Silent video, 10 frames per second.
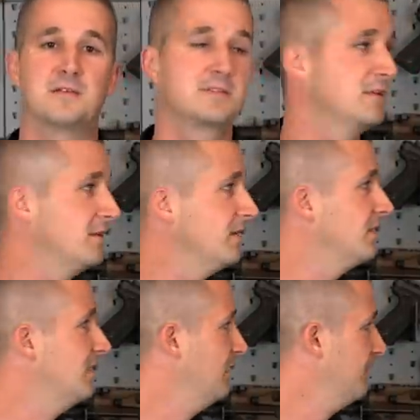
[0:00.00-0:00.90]
Let's go
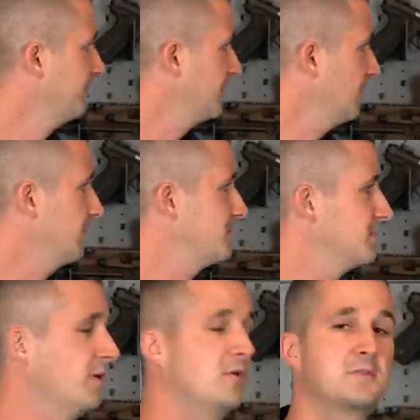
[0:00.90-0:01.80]
ahead, load up
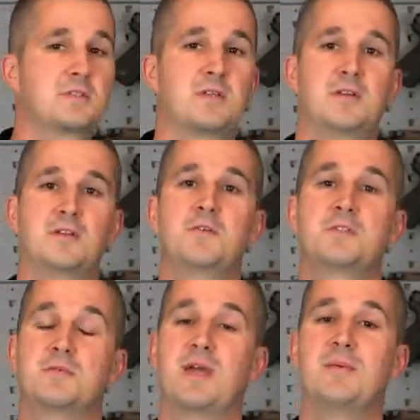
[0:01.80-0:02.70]
some host, load
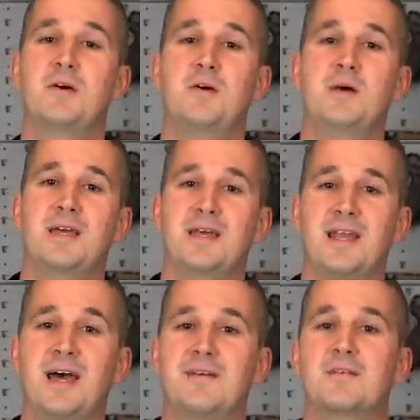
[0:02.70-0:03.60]
some ammo,
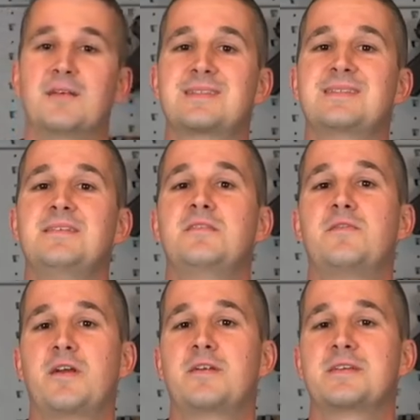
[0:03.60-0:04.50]
and have an extended
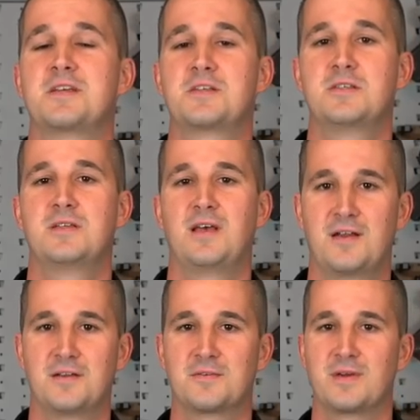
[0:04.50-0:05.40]
firing session
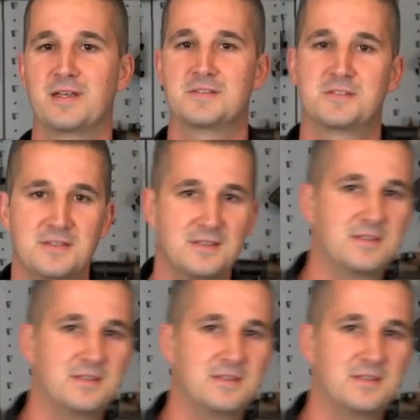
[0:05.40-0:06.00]
out on the range.